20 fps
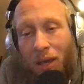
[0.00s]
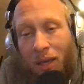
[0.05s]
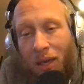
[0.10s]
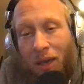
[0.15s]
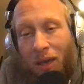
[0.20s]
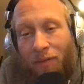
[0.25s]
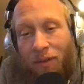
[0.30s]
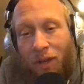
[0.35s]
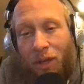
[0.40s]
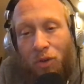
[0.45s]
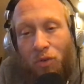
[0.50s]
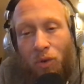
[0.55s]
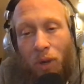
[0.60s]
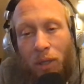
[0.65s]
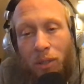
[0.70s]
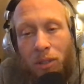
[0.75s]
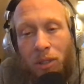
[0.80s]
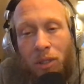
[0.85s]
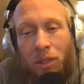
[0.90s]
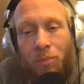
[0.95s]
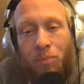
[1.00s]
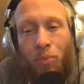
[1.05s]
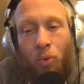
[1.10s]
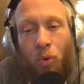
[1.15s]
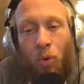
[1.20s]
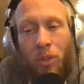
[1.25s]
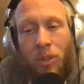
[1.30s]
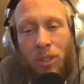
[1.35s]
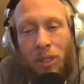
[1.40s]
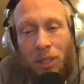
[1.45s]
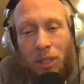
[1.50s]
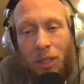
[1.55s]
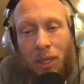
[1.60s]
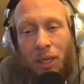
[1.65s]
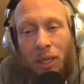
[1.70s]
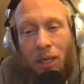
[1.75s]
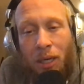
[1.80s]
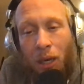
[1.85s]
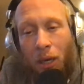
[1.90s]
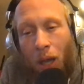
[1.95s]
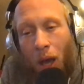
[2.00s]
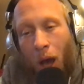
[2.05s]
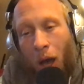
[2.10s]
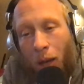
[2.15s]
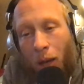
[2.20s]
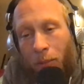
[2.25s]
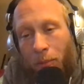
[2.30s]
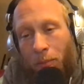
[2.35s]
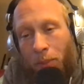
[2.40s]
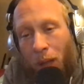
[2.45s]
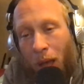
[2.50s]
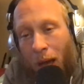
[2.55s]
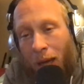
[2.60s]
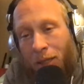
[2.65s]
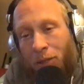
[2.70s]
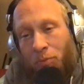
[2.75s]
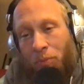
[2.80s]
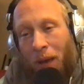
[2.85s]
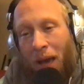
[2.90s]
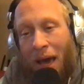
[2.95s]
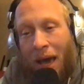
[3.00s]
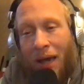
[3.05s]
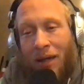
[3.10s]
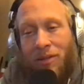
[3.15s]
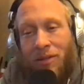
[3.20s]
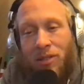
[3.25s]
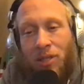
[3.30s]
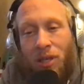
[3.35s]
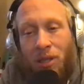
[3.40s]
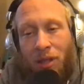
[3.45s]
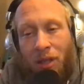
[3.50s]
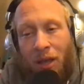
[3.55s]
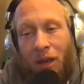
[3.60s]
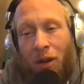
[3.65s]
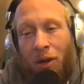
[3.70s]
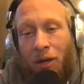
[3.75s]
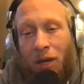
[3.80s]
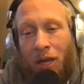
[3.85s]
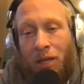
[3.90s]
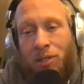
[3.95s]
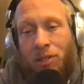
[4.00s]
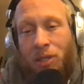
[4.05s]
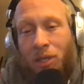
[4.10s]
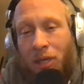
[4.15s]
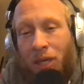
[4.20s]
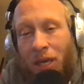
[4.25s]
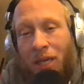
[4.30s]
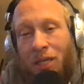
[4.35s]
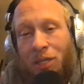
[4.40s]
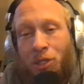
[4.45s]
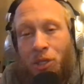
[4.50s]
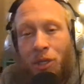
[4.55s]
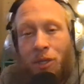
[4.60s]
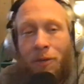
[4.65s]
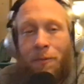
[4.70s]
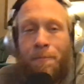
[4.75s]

giving Grundle and Portillion an unblocked path to their destination.